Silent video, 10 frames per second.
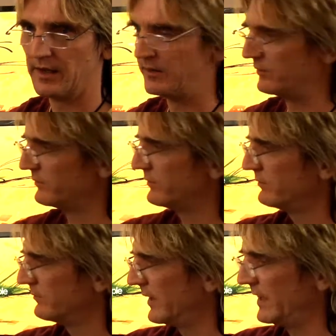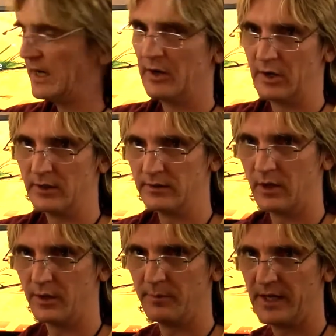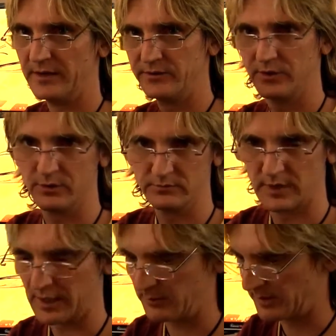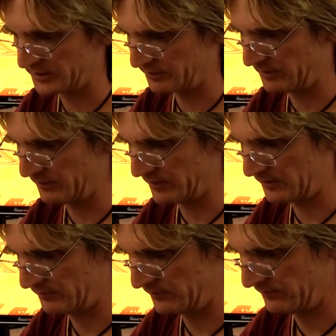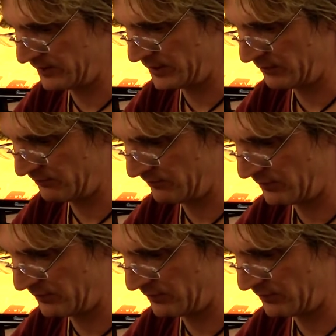there's an error on the page. So OtterBox, you may want to,